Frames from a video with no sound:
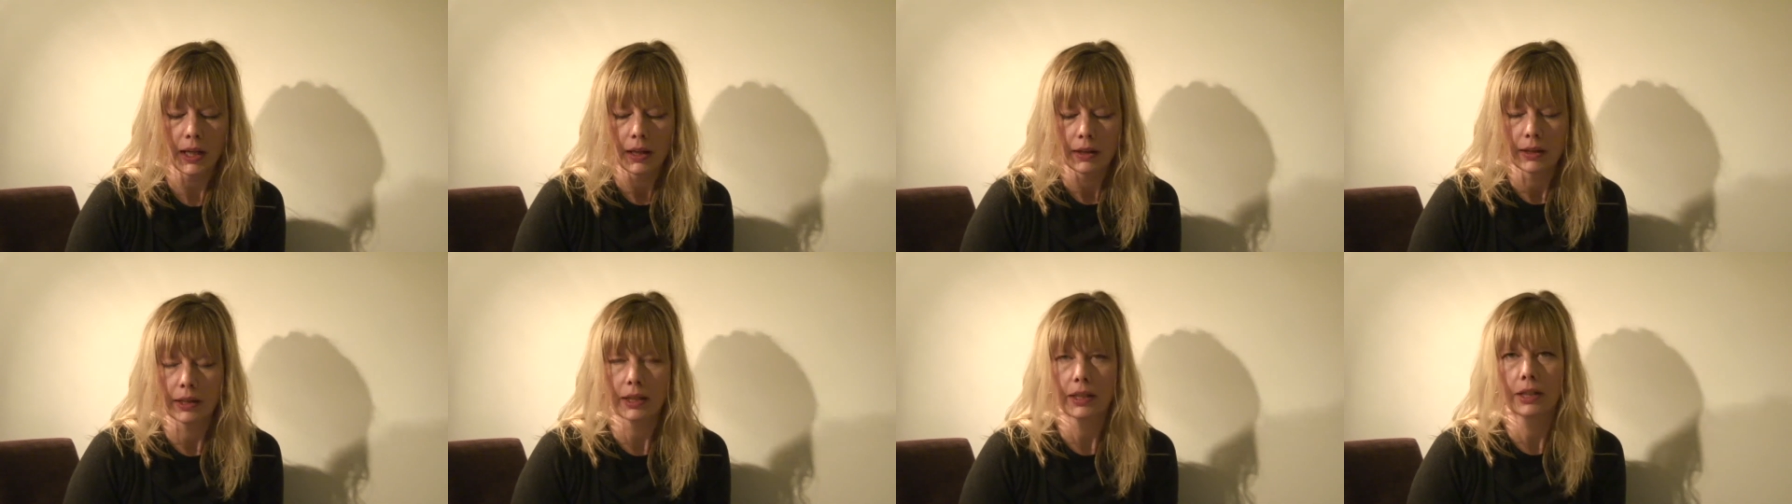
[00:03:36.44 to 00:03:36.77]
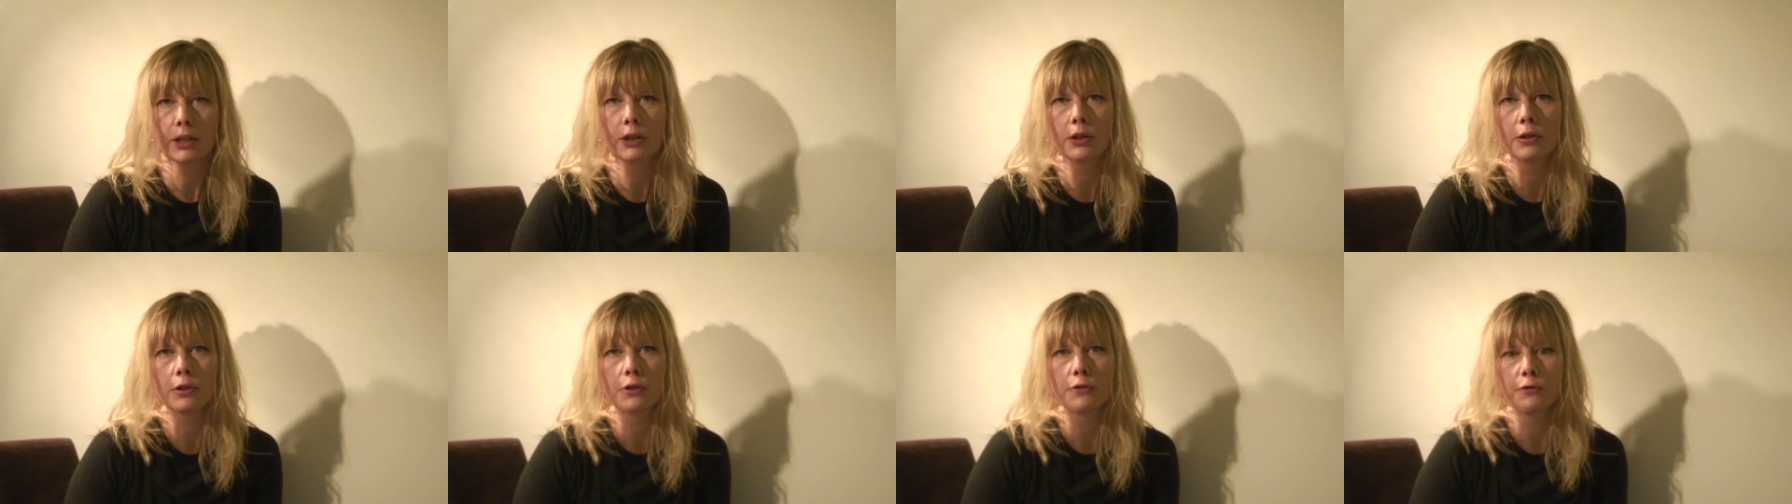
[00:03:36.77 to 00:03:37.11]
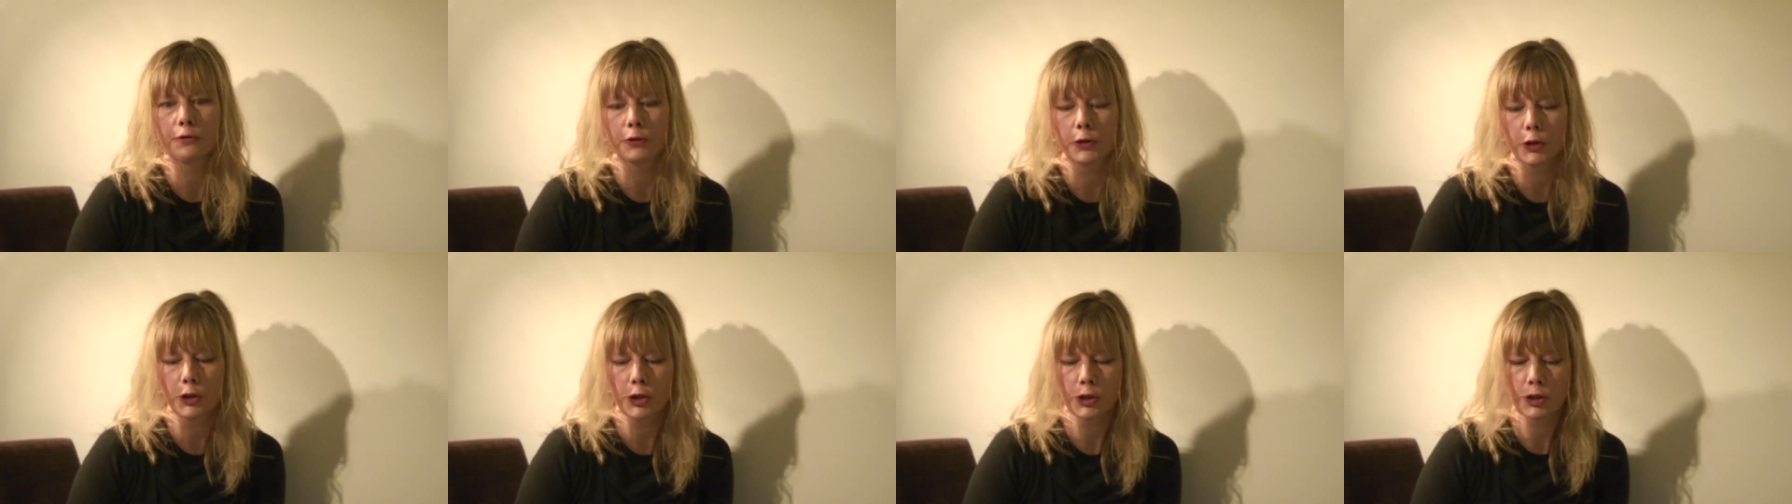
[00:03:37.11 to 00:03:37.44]
The year's
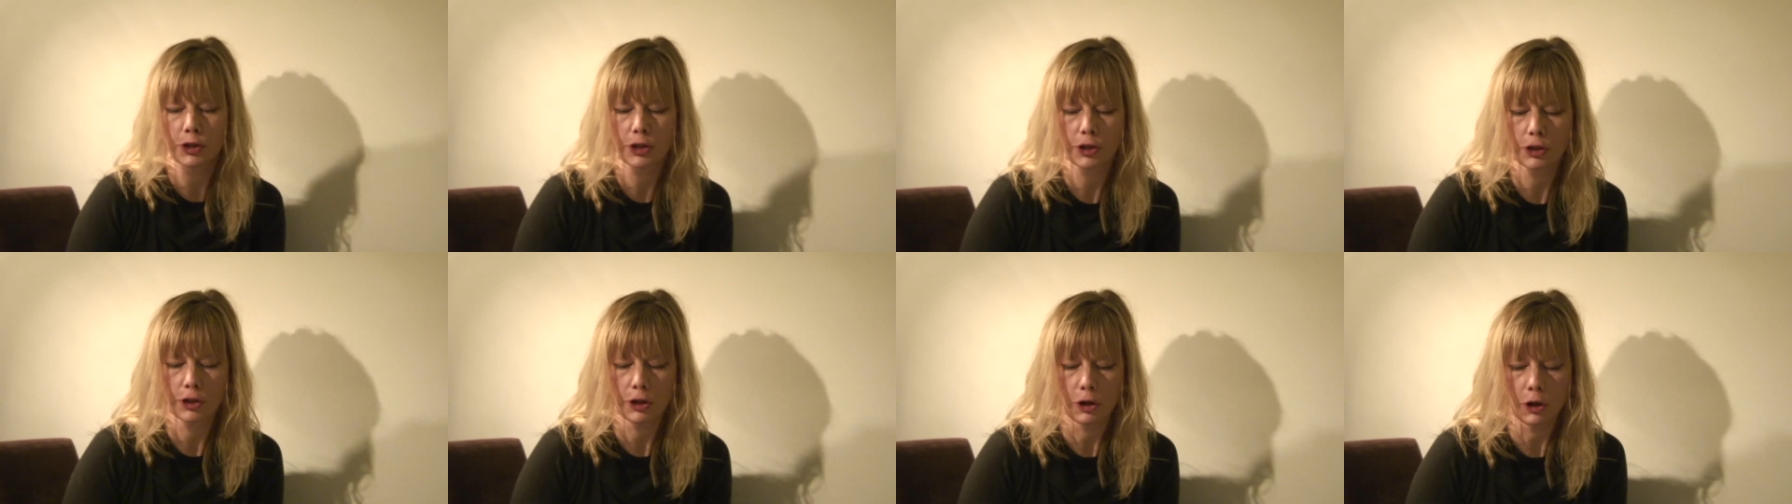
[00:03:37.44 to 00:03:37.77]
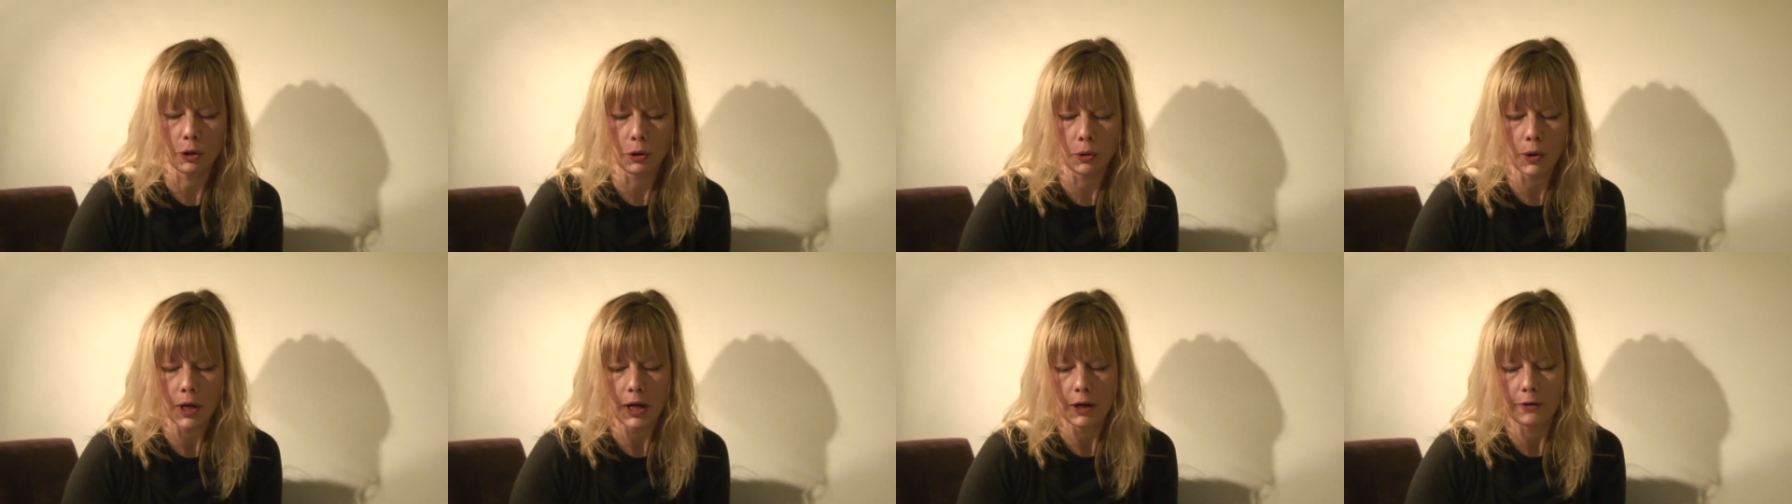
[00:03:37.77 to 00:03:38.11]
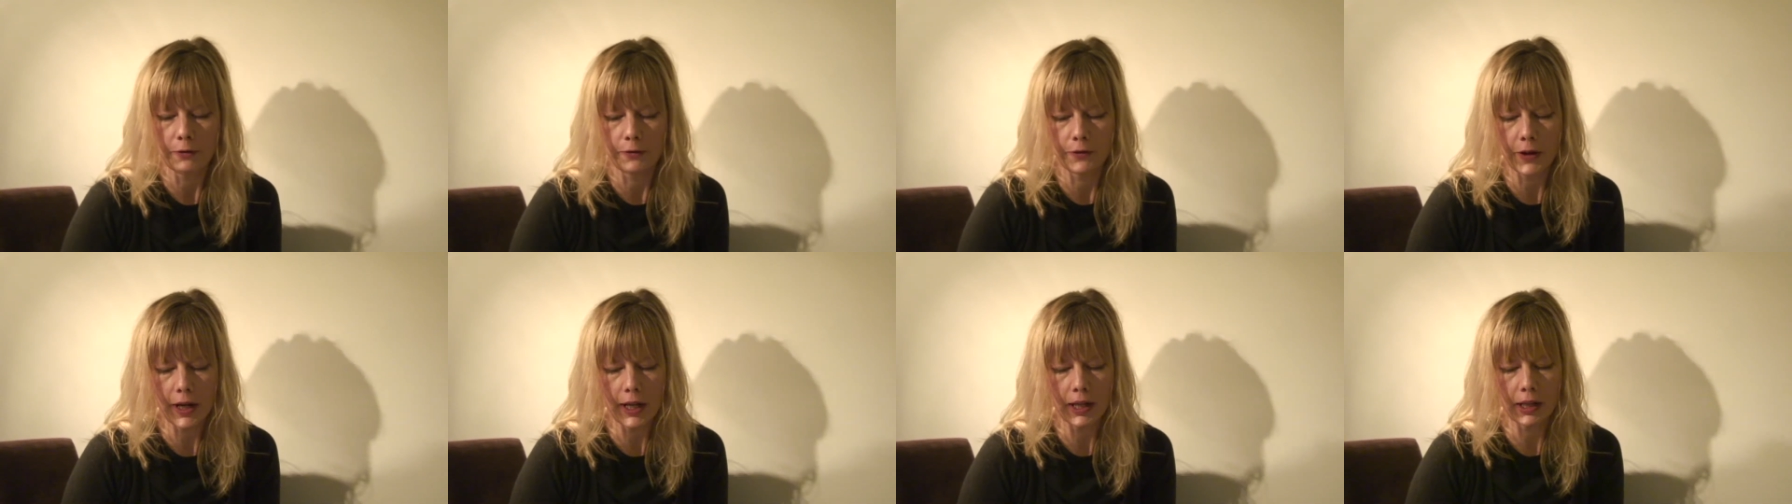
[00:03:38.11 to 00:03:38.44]
first snow
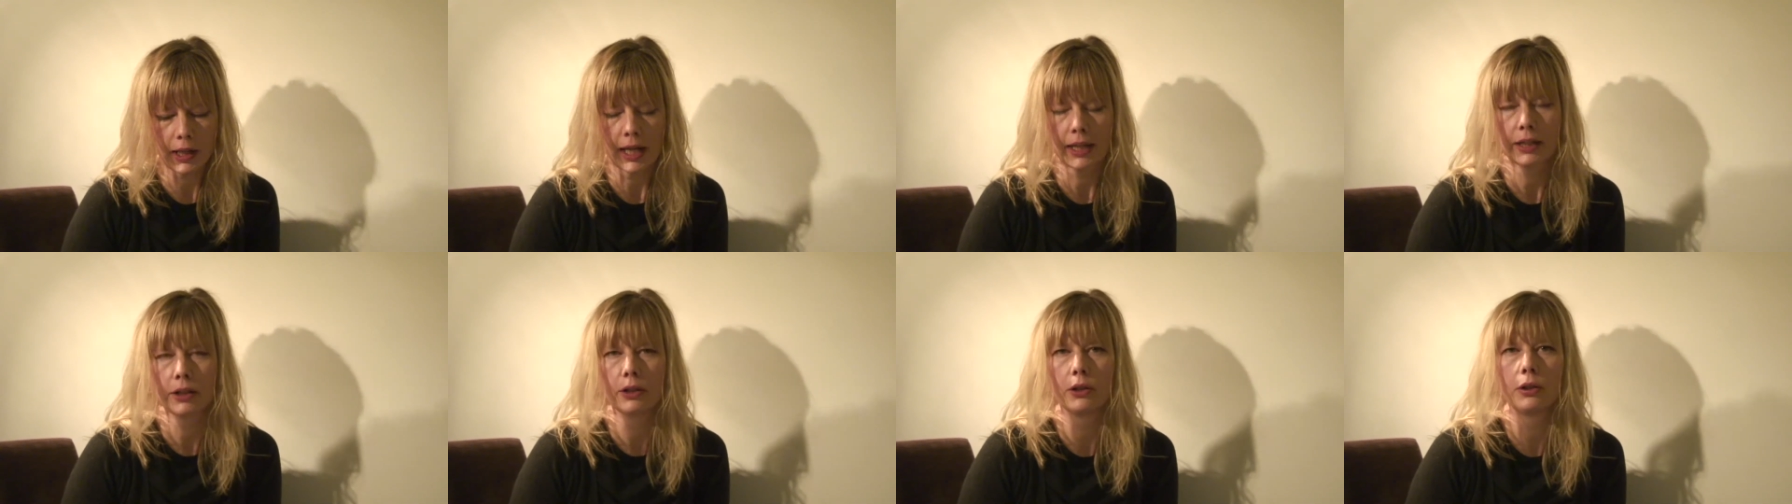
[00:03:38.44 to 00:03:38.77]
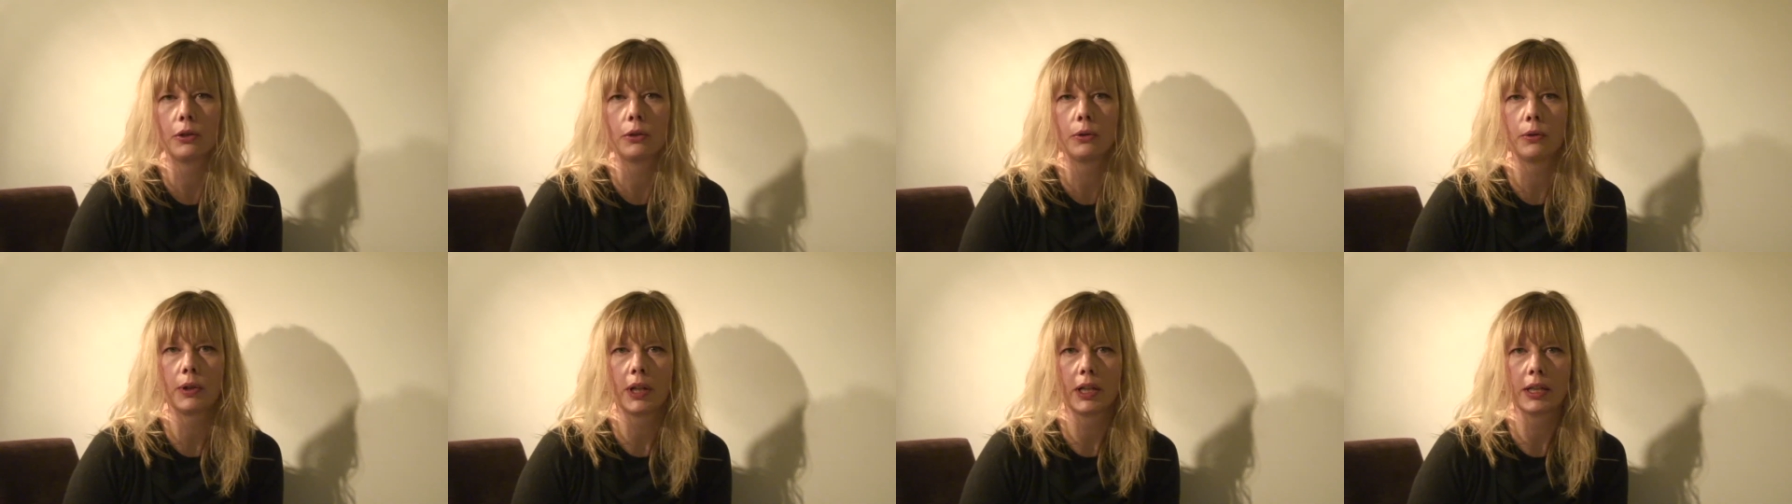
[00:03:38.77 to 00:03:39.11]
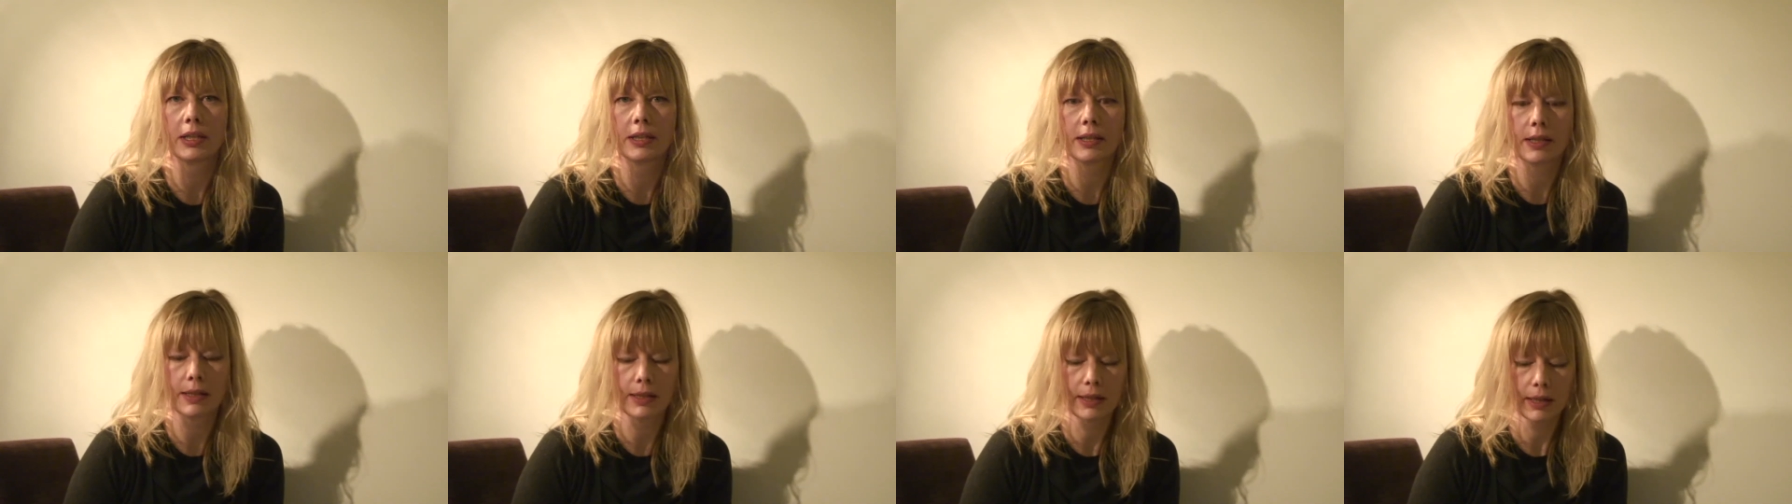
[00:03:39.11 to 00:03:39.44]
fell at noon
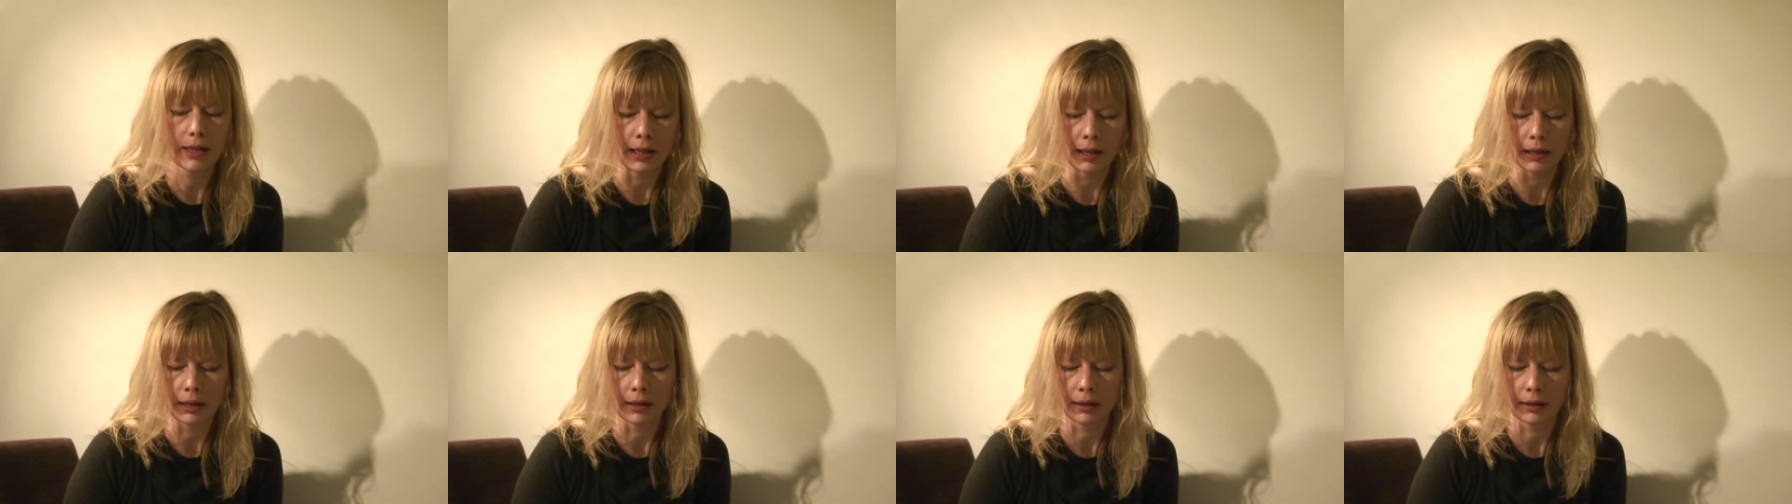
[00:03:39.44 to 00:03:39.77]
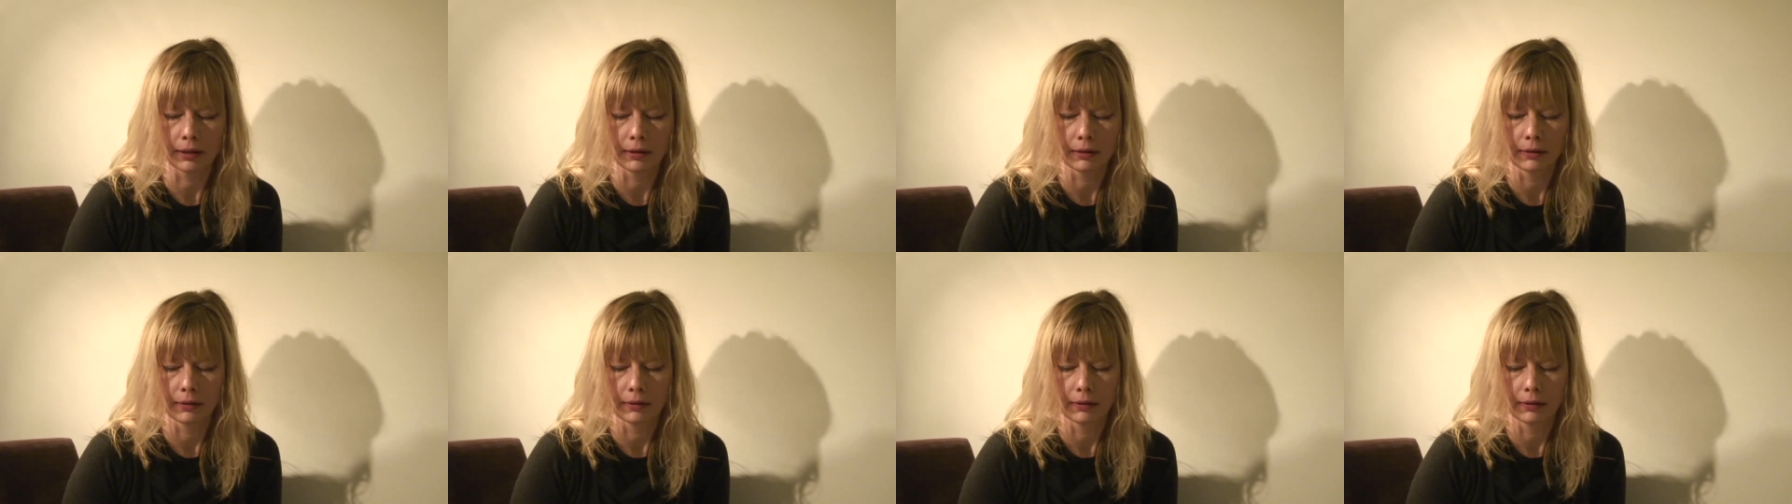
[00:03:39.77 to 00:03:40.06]
and stuck,